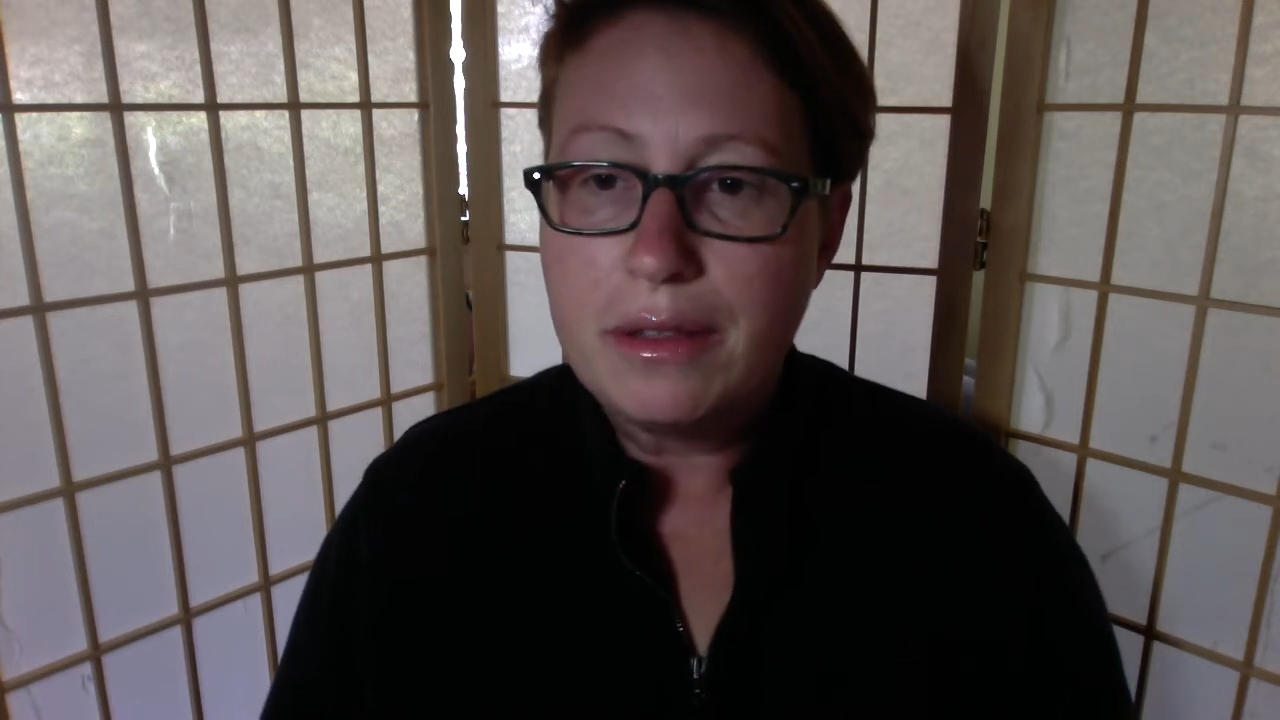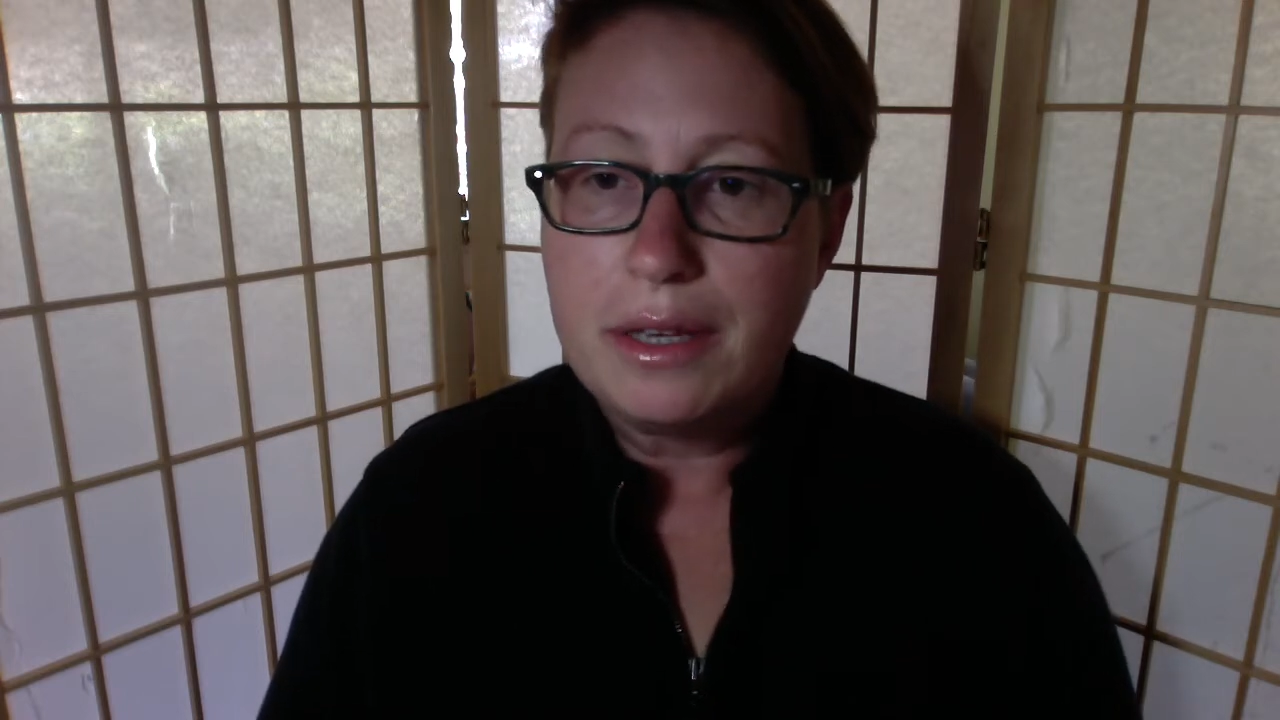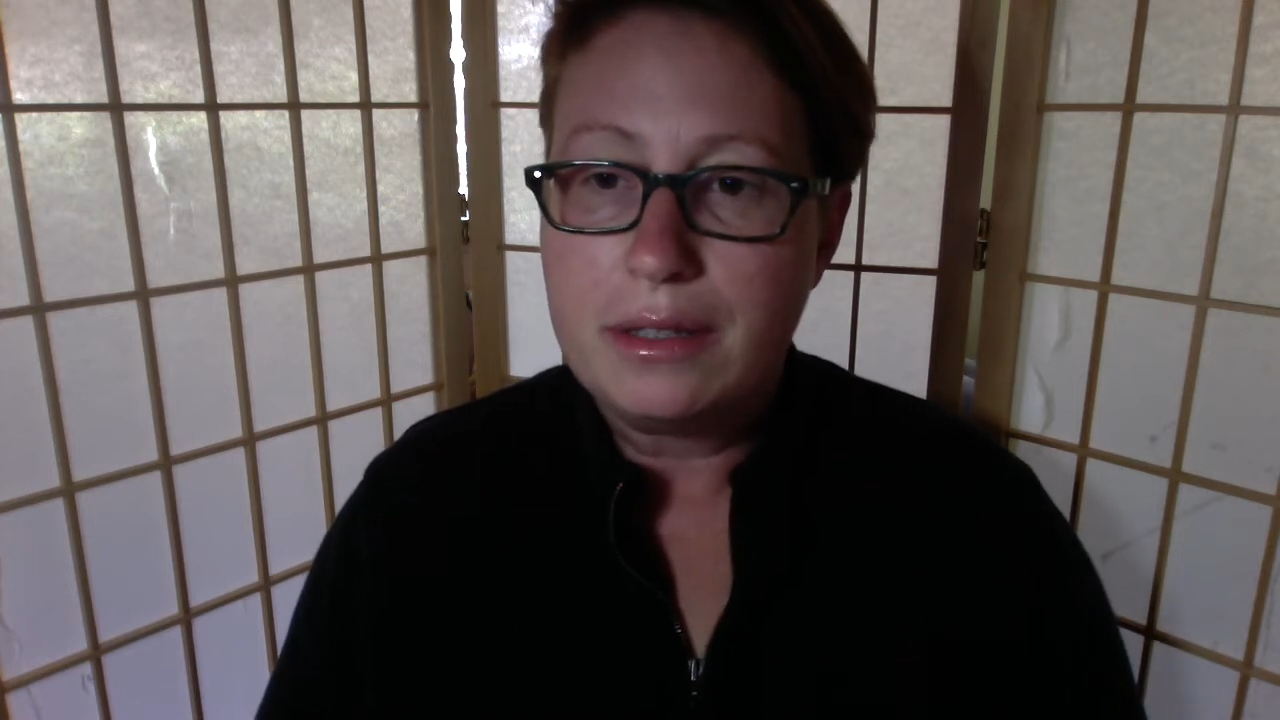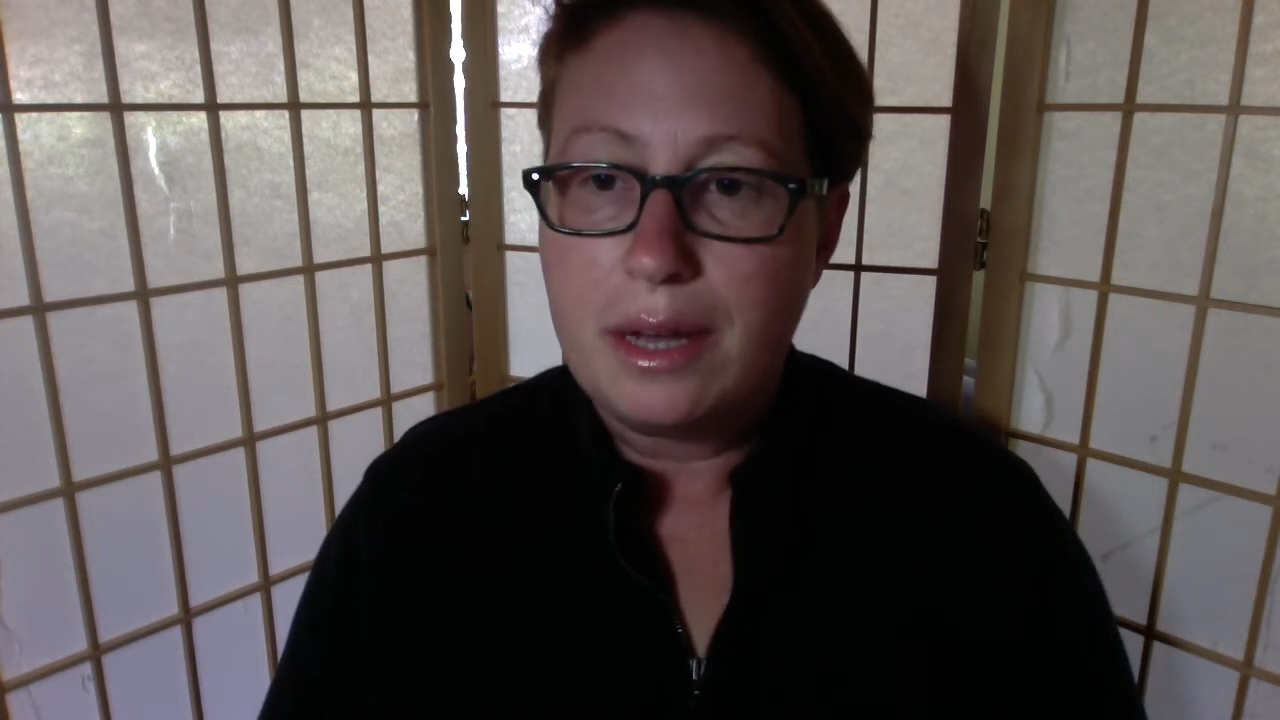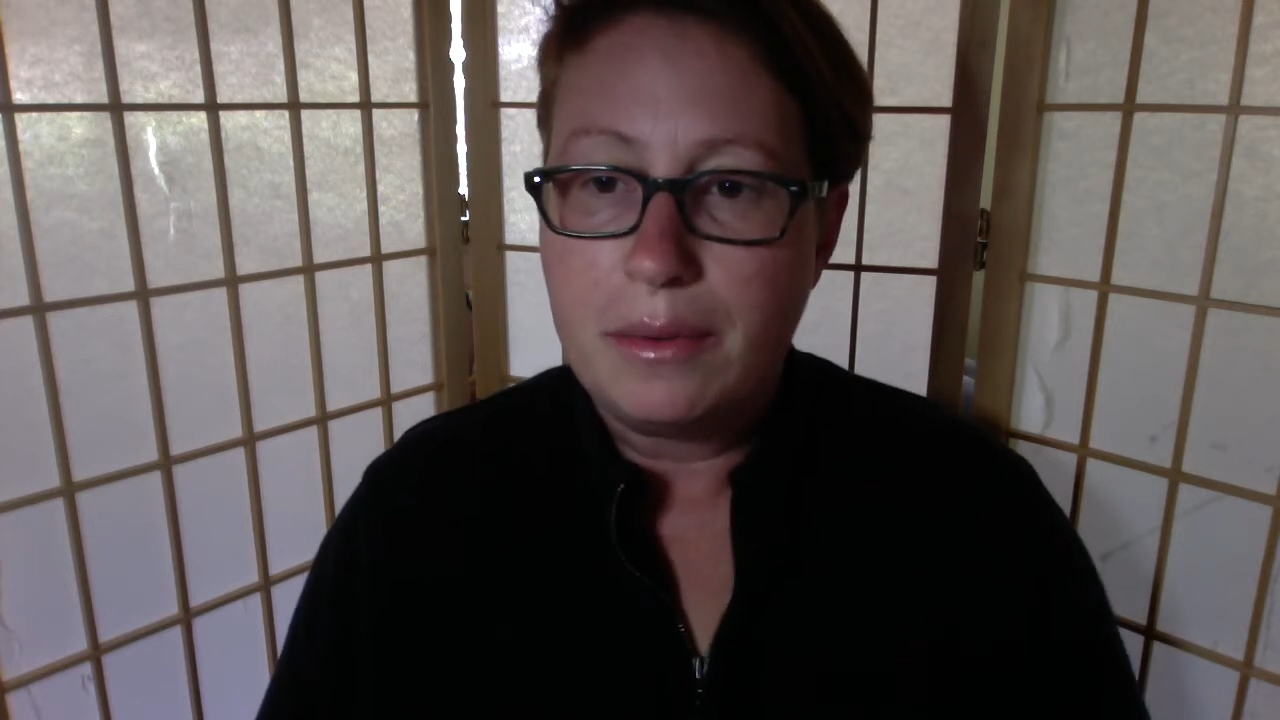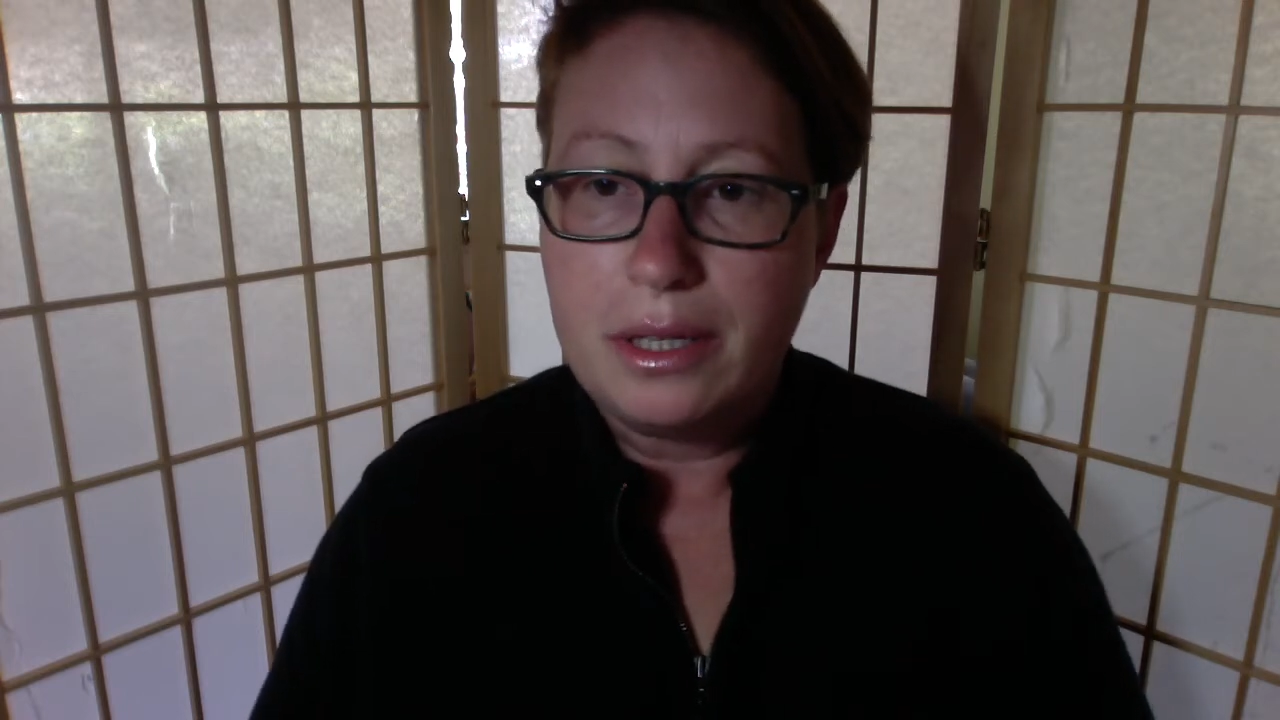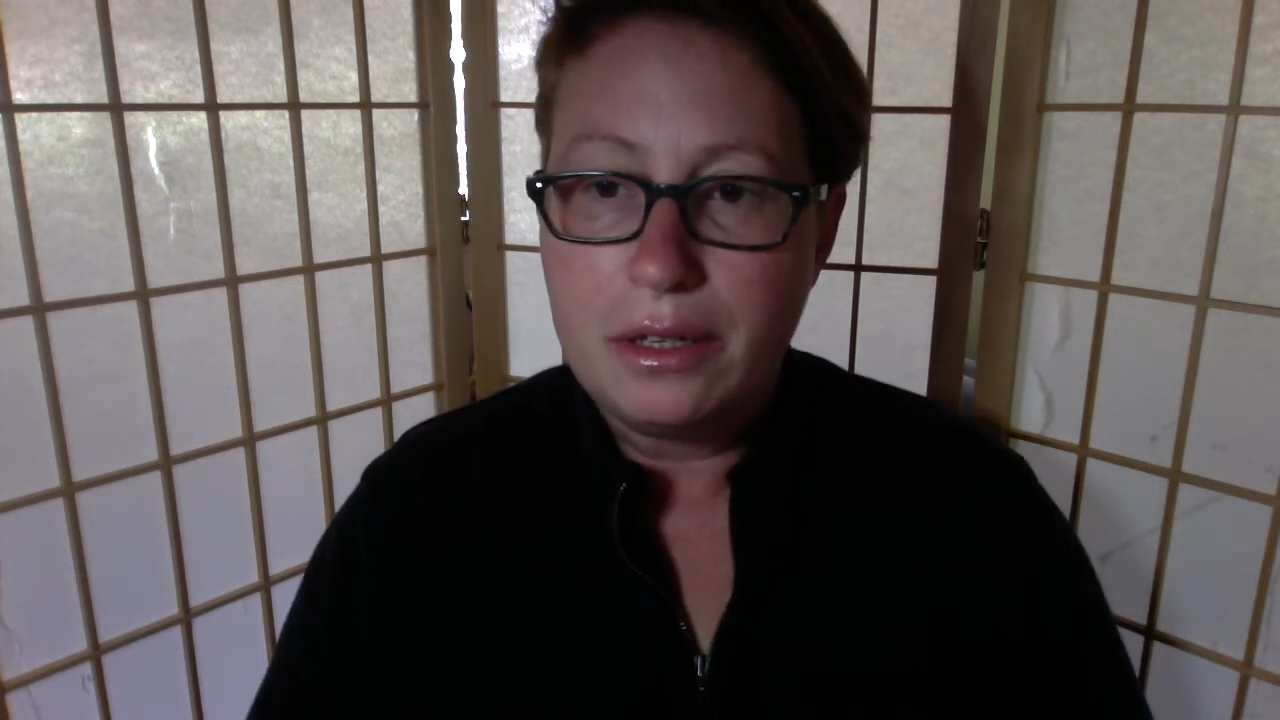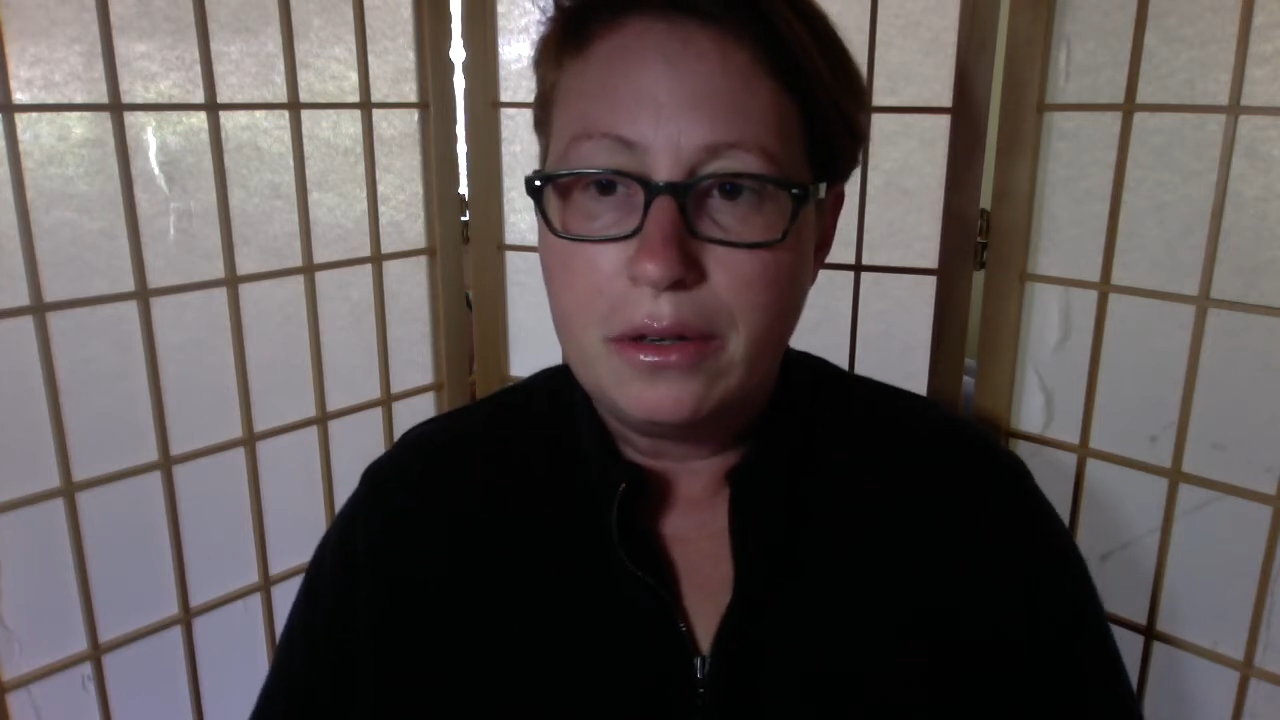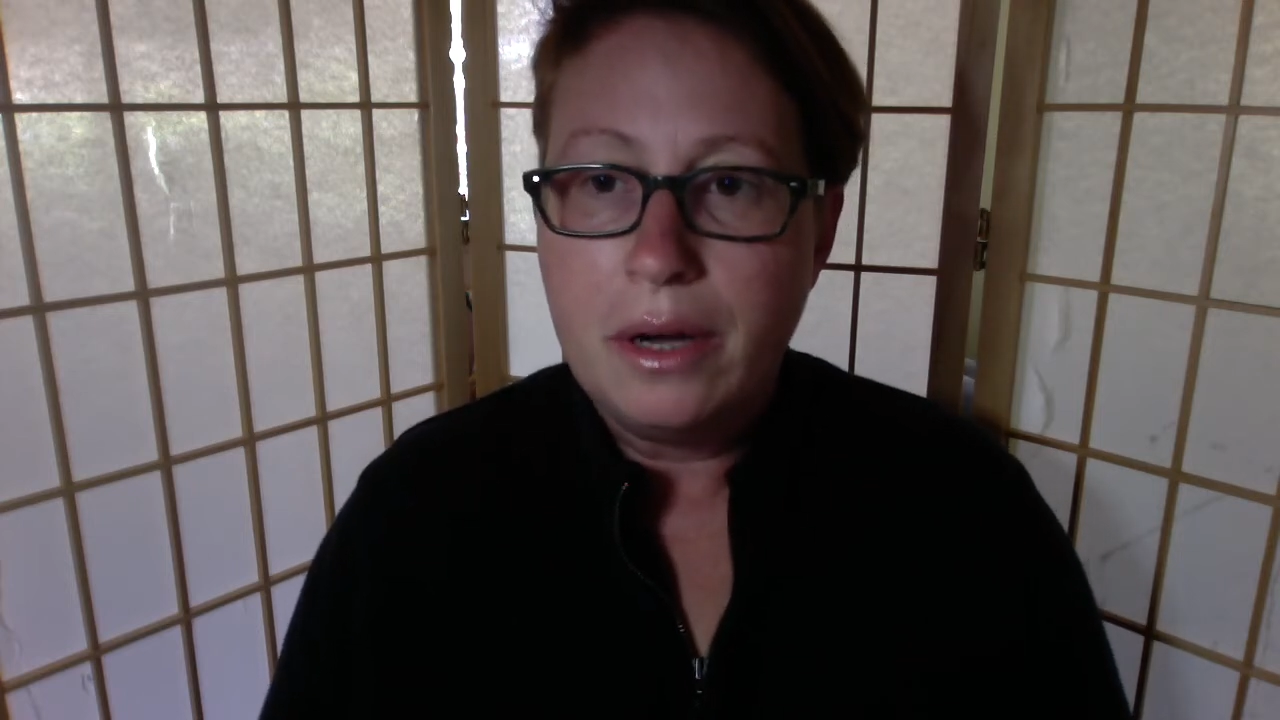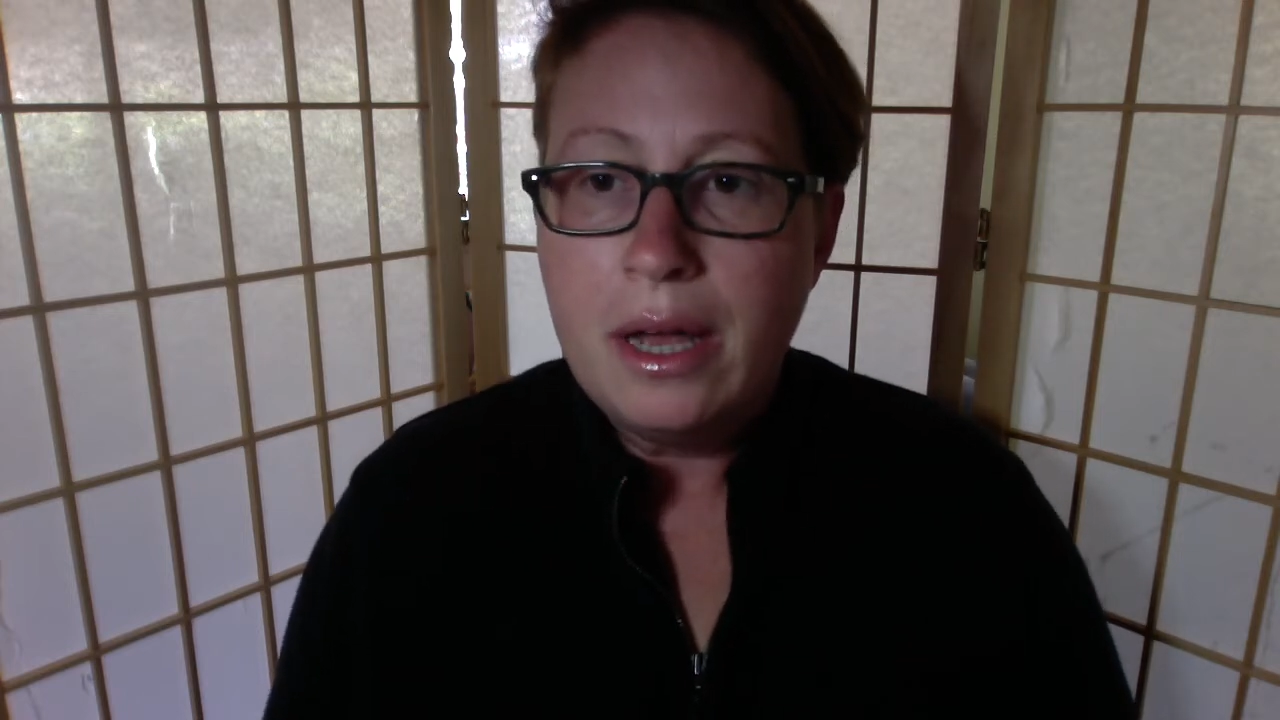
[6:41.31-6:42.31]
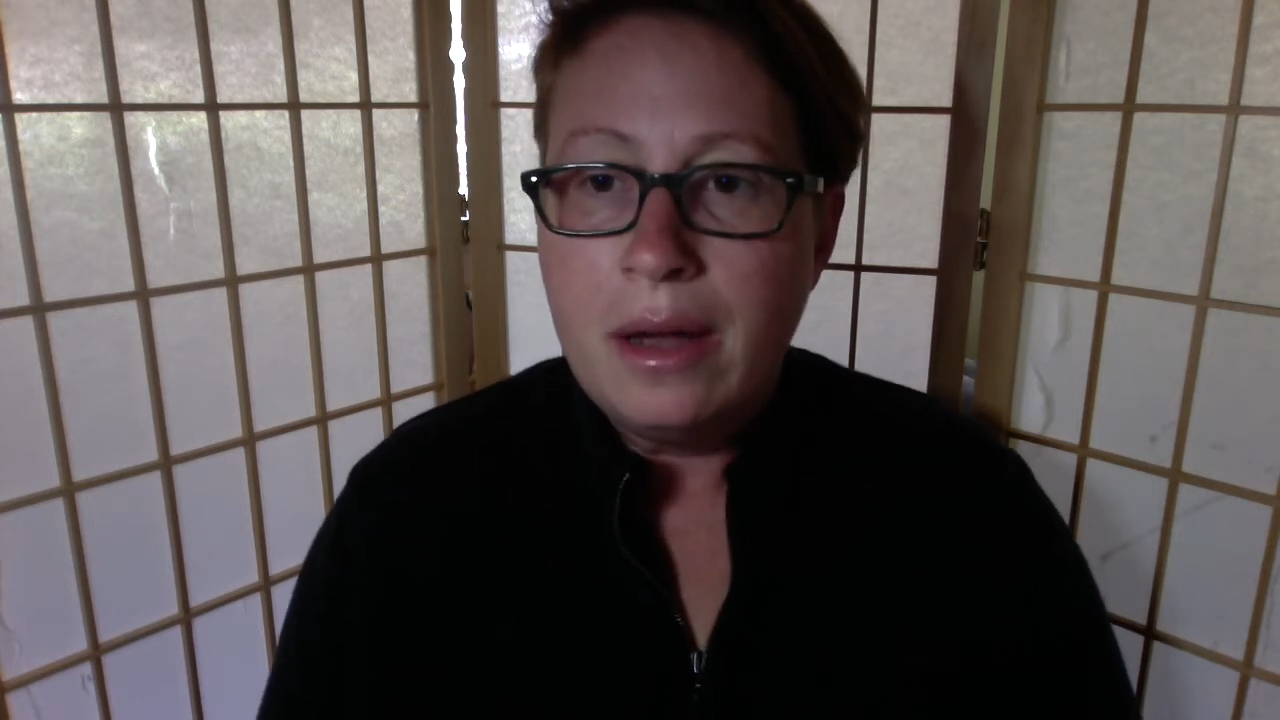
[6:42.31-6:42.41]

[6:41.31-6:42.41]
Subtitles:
things that we do.